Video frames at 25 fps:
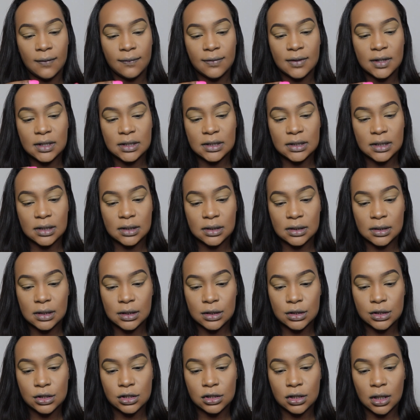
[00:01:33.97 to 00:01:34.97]
This is
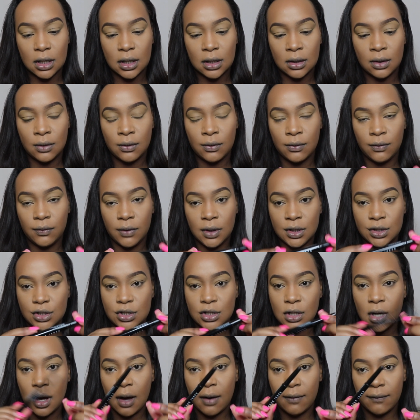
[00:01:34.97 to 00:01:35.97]
the shade
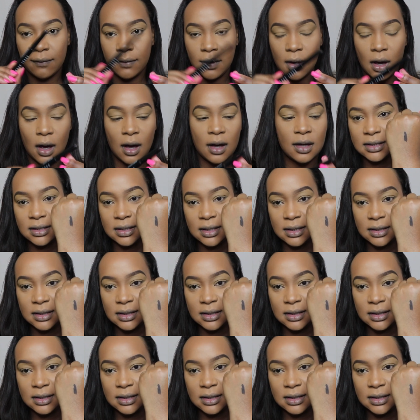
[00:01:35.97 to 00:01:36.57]
Rich Caviar.